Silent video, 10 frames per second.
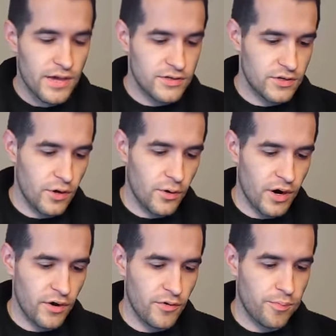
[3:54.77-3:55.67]
So
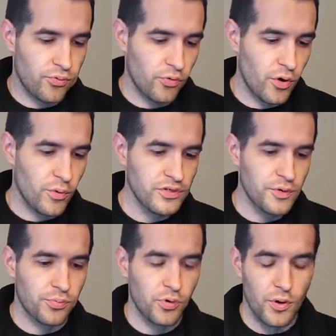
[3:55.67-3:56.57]
are the pro, where's
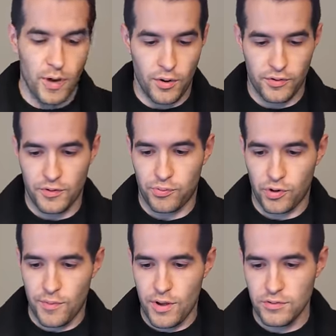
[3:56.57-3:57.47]
the promo? Are there
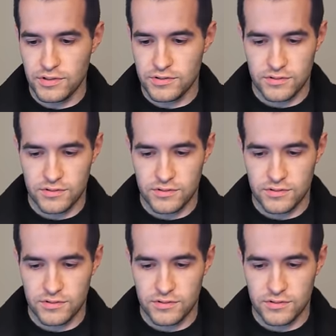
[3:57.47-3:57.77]
promos?